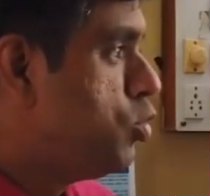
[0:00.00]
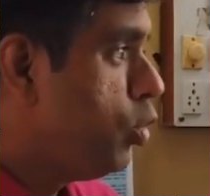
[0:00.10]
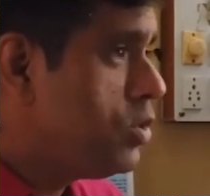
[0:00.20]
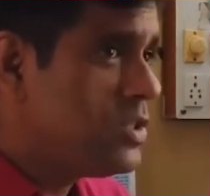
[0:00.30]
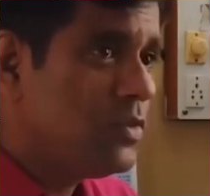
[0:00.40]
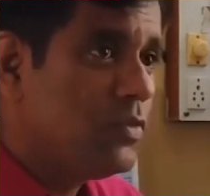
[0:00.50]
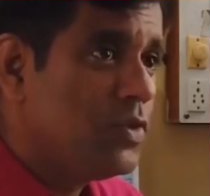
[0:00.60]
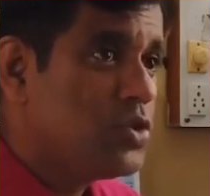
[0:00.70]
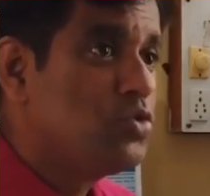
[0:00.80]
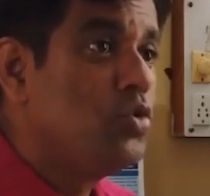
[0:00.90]
Those
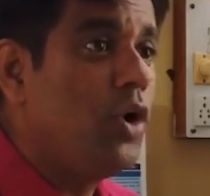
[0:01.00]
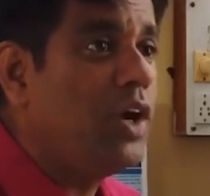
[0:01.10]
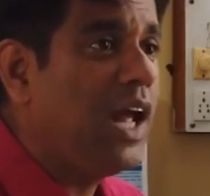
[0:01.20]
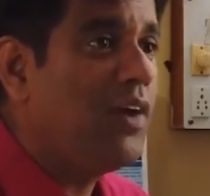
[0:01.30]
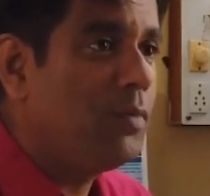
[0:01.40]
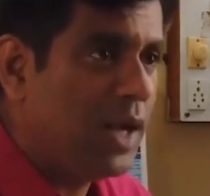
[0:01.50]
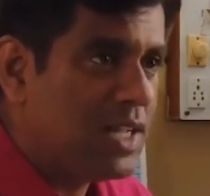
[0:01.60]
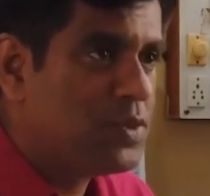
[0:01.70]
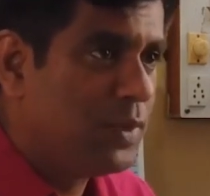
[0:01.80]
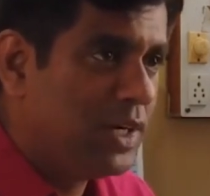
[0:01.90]
which do not have
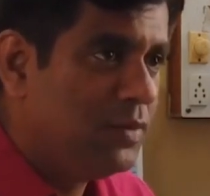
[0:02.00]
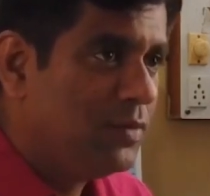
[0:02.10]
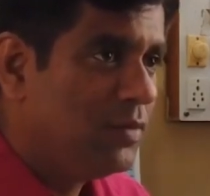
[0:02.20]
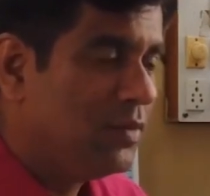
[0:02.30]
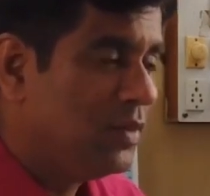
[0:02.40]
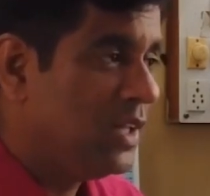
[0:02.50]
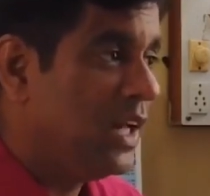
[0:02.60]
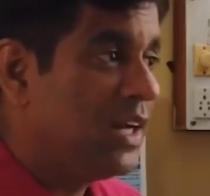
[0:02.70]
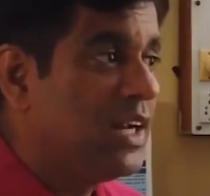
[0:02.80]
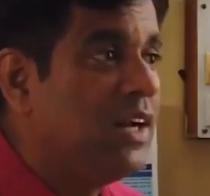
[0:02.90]
plasmid,
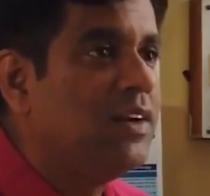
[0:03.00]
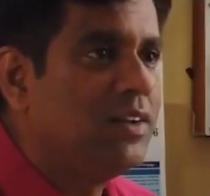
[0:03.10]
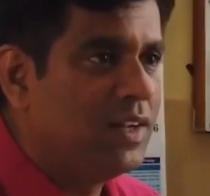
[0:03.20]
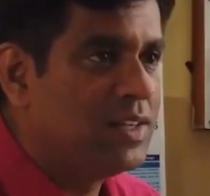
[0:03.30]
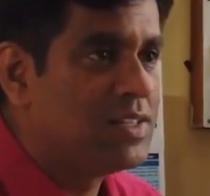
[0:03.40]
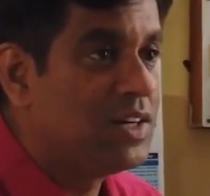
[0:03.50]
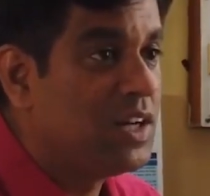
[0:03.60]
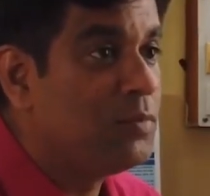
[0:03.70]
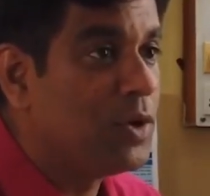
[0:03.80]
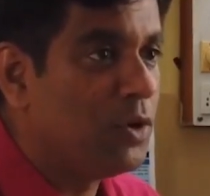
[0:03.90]
they are killed in a
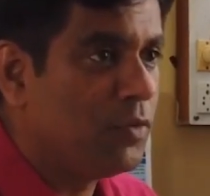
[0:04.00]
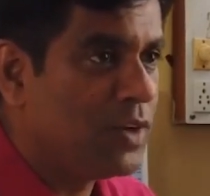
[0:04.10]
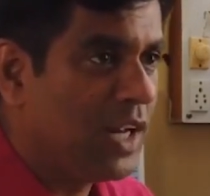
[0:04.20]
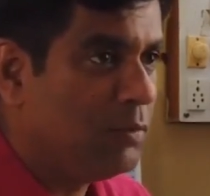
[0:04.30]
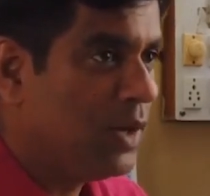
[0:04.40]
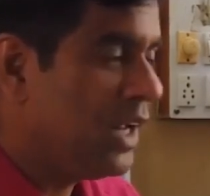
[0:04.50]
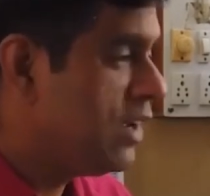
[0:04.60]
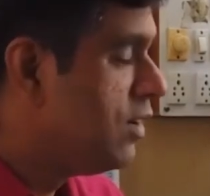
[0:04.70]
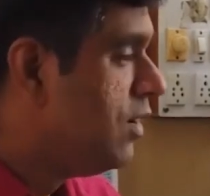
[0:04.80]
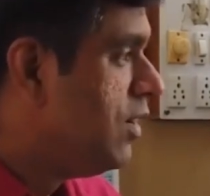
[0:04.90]
certain period of time.
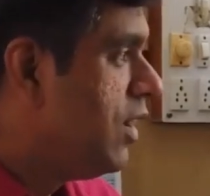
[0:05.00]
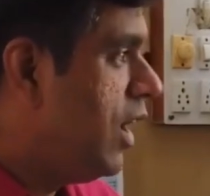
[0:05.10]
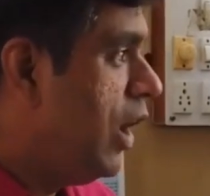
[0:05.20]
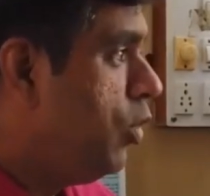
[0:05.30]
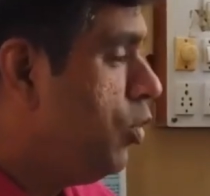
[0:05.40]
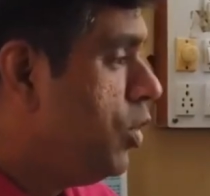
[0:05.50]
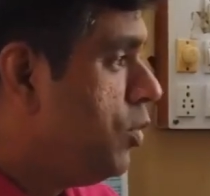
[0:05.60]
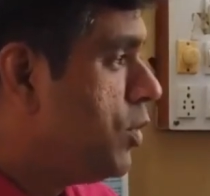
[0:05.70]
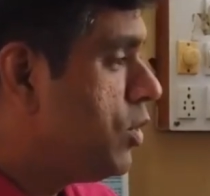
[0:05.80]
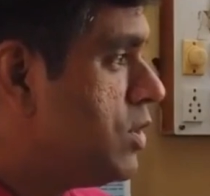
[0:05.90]
Like how?
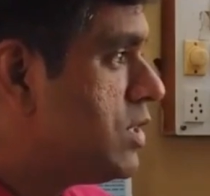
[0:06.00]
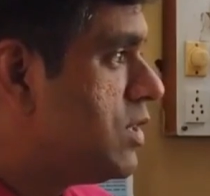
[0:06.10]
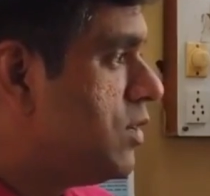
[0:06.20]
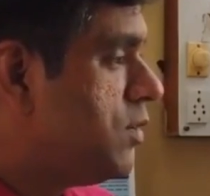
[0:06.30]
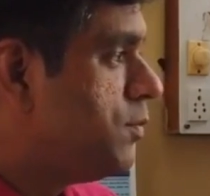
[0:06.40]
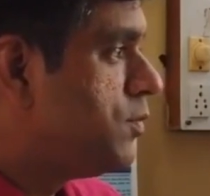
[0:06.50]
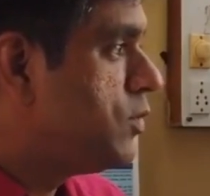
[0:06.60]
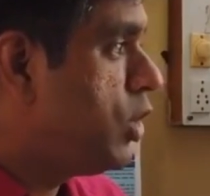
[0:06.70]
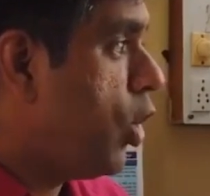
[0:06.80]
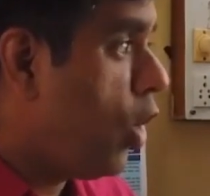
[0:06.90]
Because
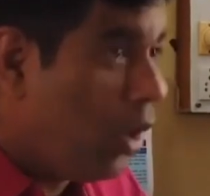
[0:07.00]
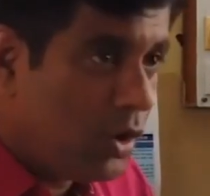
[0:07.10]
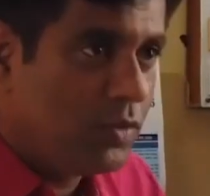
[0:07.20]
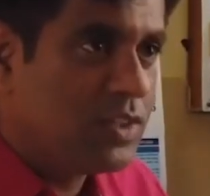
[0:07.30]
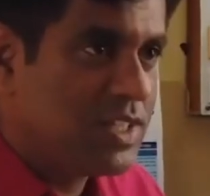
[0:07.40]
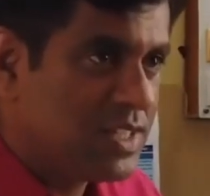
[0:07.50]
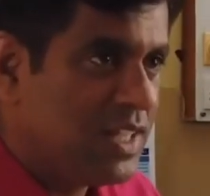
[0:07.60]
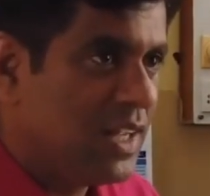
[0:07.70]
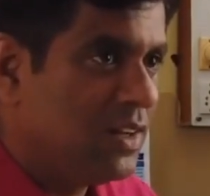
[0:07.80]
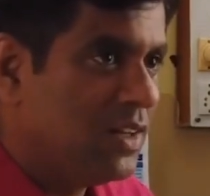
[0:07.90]
the hawk which
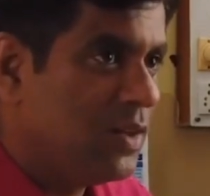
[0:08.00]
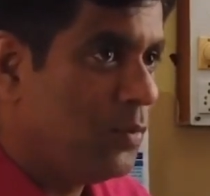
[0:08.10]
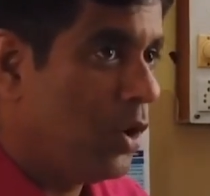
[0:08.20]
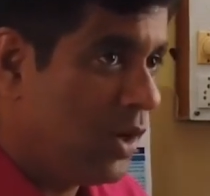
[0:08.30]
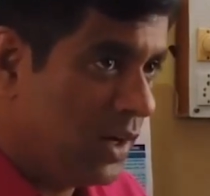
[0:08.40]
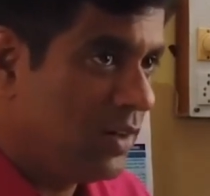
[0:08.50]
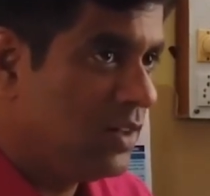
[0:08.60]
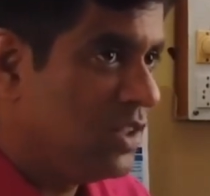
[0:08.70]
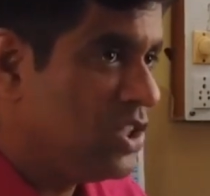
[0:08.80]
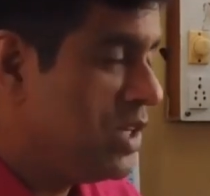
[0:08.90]
is there, the
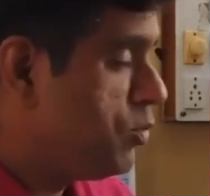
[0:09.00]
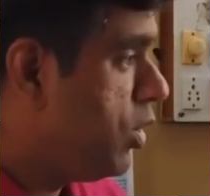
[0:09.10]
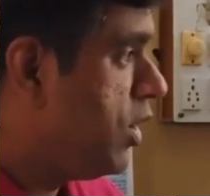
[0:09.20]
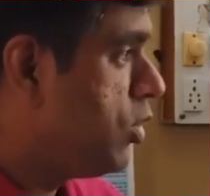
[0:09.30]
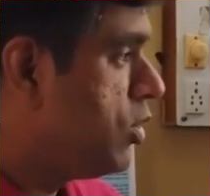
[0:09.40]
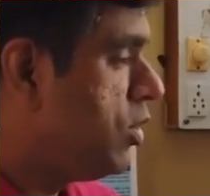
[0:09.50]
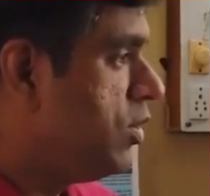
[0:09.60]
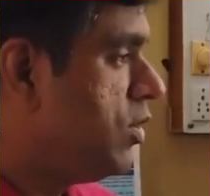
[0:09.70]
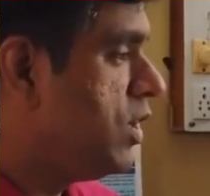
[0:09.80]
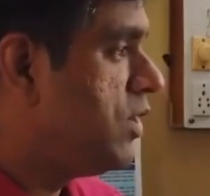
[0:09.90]
product, the gene product,
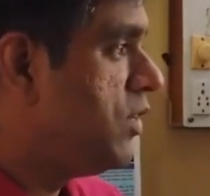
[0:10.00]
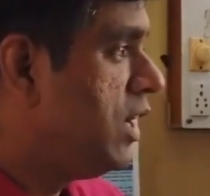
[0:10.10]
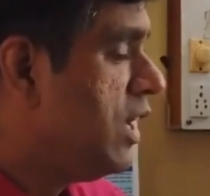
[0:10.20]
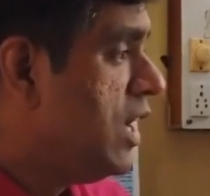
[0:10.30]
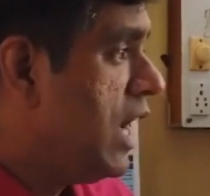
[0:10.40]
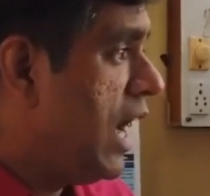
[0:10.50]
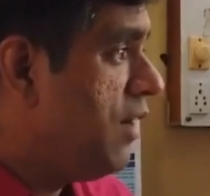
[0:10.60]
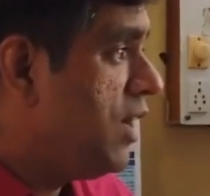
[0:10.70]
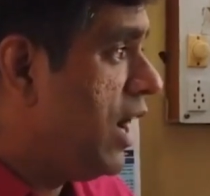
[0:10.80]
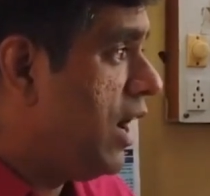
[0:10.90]
it will
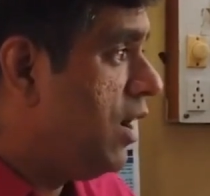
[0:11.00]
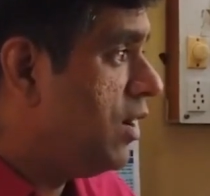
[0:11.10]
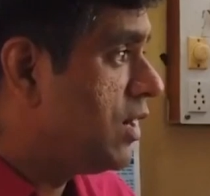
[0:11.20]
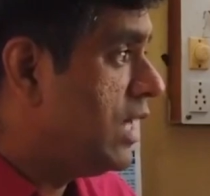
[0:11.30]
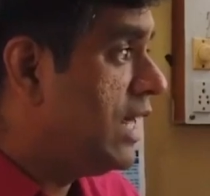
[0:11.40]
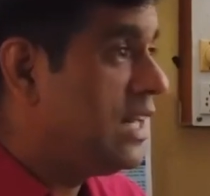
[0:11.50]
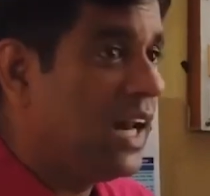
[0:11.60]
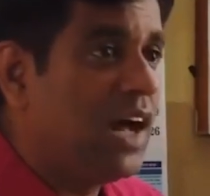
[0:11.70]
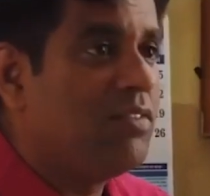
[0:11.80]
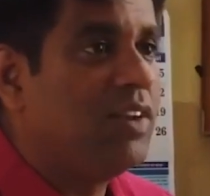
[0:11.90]
have a
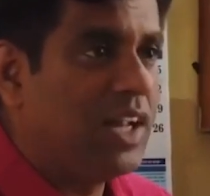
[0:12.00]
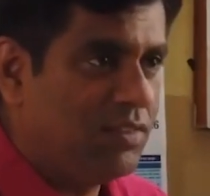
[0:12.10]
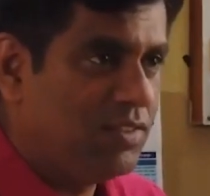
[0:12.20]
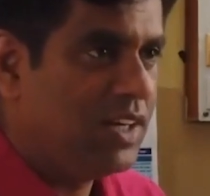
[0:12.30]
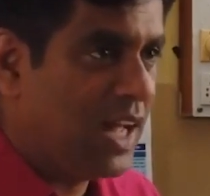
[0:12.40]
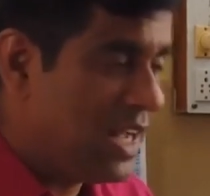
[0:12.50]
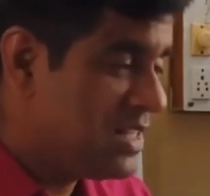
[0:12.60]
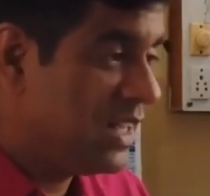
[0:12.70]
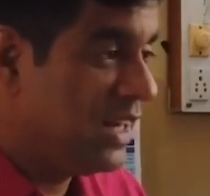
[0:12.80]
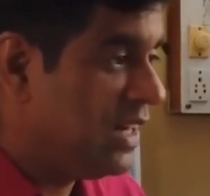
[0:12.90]
greater half-life. It
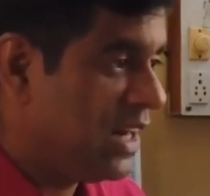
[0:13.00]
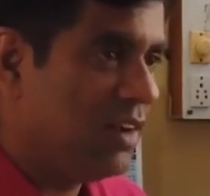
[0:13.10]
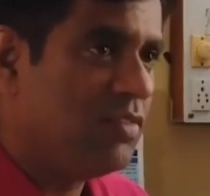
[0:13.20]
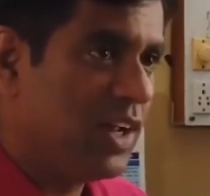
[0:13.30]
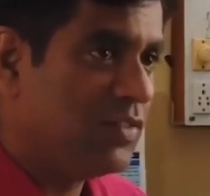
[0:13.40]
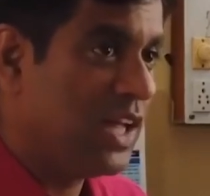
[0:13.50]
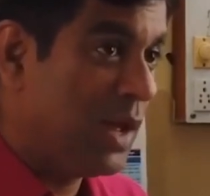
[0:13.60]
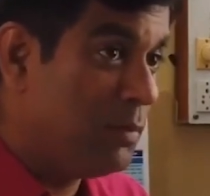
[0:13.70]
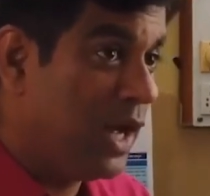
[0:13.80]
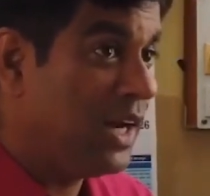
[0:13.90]
has a greater half-life. The
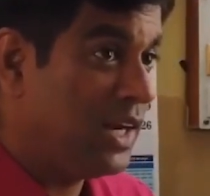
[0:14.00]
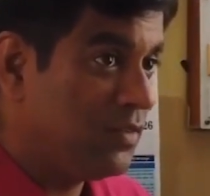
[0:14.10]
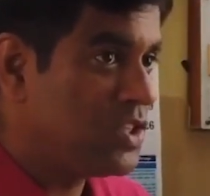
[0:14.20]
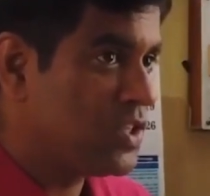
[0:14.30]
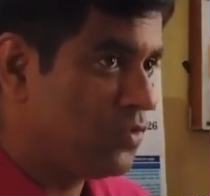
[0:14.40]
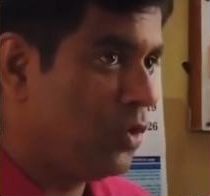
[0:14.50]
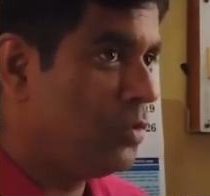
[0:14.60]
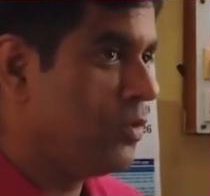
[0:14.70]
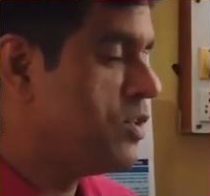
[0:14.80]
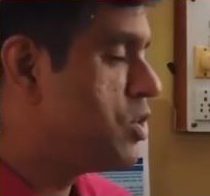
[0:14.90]
mRNA which is
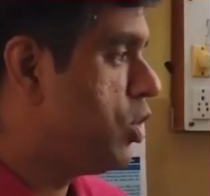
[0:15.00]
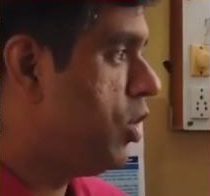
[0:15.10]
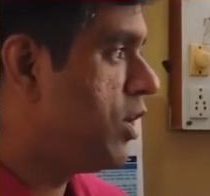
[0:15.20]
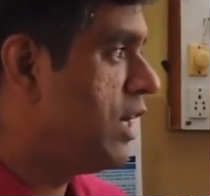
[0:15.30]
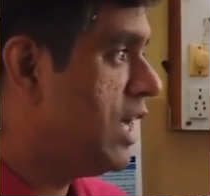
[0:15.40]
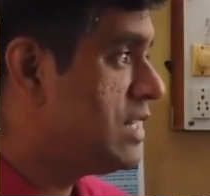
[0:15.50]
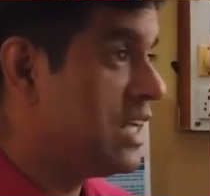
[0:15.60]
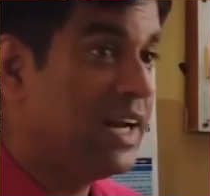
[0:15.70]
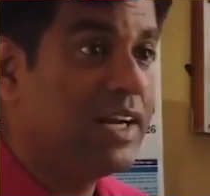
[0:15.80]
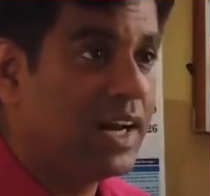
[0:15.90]
formed of this hawk, it
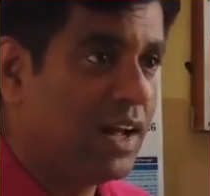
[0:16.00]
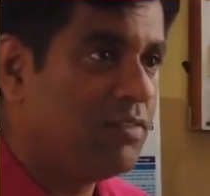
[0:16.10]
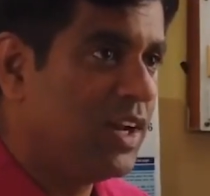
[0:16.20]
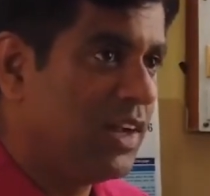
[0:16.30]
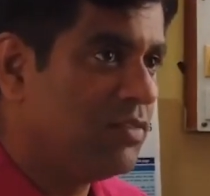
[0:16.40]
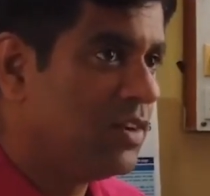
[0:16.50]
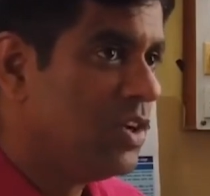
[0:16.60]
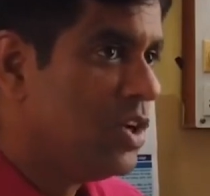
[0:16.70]
has a greater half-life.